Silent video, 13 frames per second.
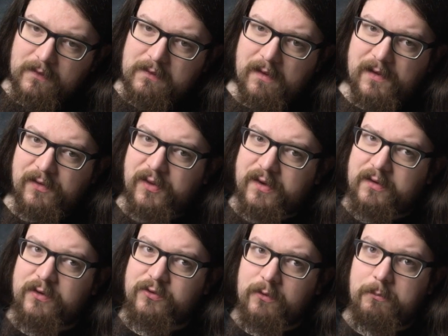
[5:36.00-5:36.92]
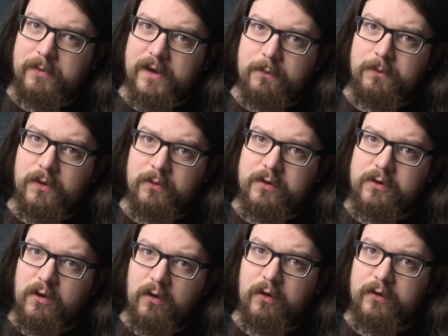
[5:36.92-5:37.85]
I think there's some people who are
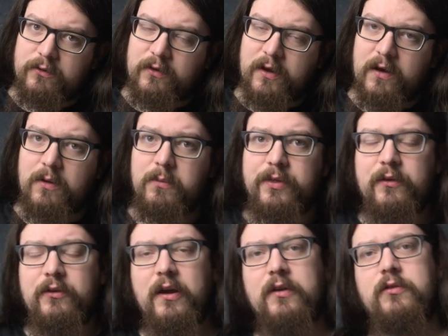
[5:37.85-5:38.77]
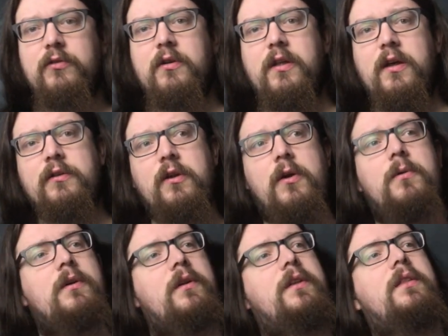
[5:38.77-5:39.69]
not going to get on with the texture of that dough.
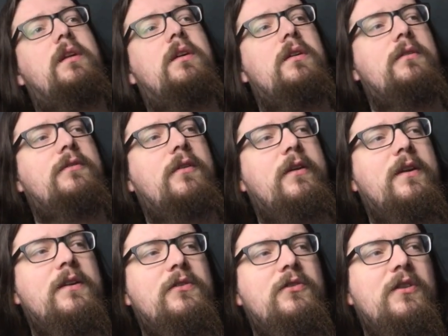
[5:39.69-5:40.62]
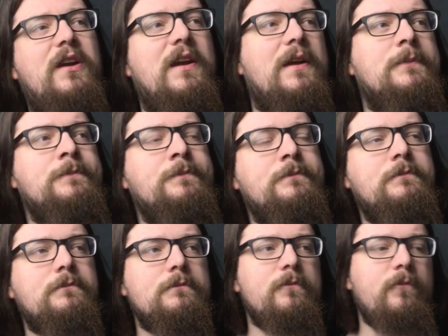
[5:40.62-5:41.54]
I think they're going to find it sticky.
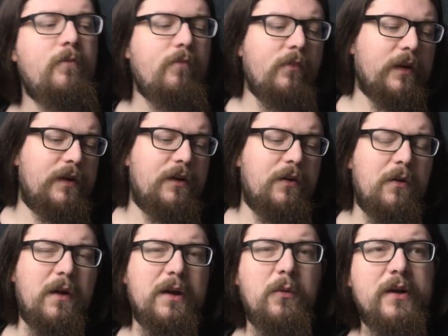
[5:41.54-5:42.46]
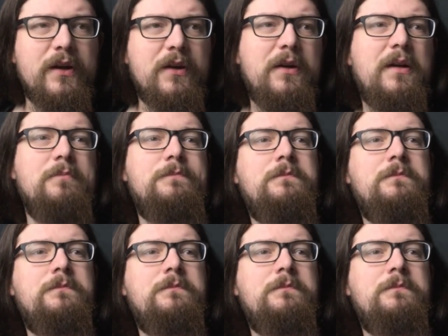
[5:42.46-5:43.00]
You know, like when you eat